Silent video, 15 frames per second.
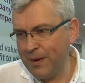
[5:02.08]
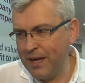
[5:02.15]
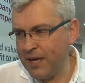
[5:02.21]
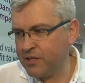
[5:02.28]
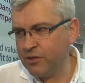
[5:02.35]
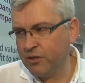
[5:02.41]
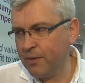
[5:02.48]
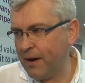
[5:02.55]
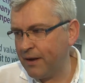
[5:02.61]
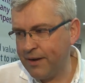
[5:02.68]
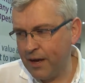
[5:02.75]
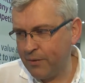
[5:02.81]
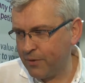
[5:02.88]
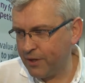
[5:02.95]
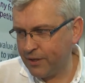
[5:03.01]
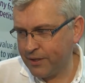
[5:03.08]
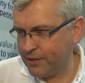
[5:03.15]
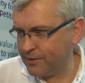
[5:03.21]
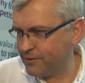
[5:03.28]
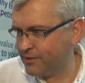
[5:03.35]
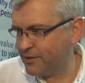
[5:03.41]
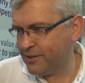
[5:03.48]
me, it's all about
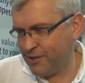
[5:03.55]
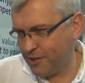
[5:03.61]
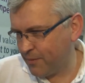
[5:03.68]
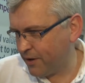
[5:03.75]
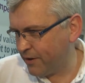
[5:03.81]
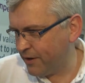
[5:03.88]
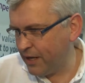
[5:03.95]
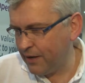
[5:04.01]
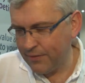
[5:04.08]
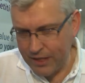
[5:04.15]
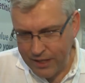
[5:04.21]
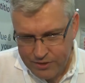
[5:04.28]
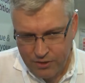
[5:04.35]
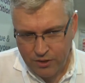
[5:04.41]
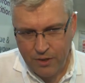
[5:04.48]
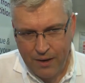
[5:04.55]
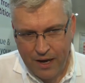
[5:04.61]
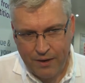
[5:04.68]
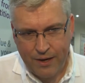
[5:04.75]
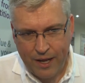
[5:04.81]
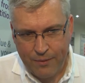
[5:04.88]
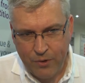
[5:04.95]
networking tomorrow evening is all
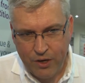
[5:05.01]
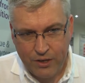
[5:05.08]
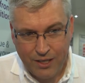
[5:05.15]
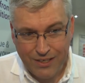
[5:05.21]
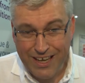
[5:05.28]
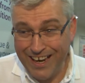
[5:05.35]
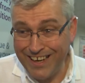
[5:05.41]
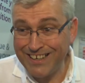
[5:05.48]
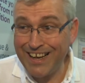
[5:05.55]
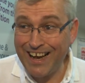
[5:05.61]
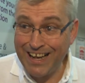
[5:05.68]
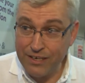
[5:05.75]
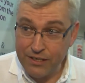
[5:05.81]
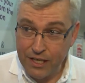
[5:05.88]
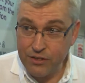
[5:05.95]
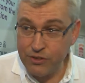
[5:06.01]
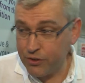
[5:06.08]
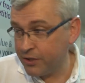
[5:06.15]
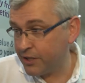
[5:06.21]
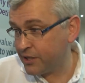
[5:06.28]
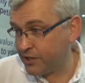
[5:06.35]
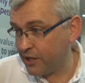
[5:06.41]
about networking and, and
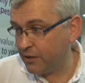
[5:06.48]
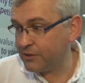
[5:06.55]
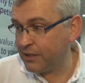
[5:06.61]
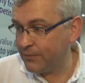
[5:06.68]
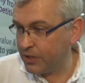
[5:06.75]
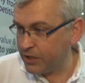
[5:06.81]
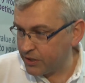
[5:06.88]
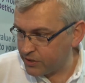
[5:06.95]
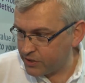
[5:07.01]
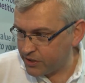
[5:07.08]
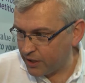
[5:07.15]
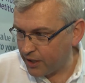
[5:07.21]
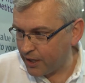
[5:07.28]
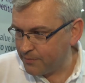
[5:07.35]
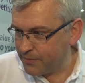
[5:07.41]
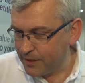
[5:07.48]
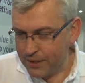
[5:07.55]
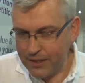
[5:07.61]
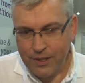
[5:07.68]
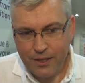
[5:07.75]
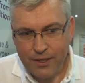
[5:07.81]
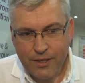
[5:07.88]
enjoying ourselves, having a good time.
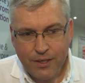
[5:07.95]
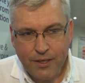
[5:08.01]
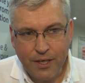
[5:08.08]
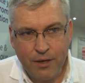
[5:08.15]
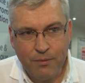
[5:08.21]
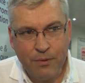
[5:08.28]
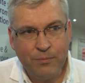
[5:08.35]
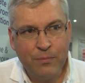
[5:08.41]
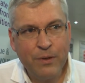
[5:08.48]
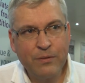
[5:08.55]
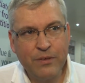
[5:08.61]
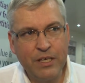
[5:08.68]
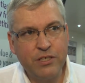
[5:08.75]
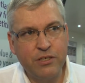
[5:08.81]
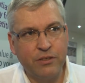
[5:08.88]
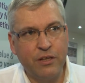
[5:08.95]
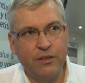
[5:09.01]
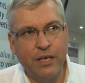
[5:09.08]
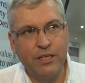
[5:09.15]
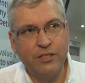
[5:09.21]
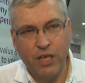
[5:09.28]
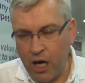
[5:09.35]
You know, these sort of
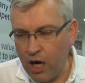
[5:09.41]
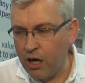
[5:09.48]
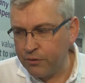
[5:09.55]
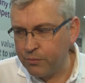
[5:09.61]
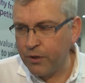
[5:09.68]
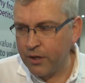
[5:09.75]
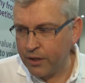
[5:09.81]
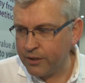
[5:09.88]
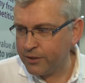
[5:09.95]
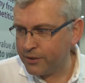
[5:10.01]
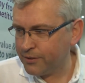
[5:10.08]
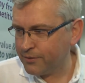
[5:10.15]
things are hard work.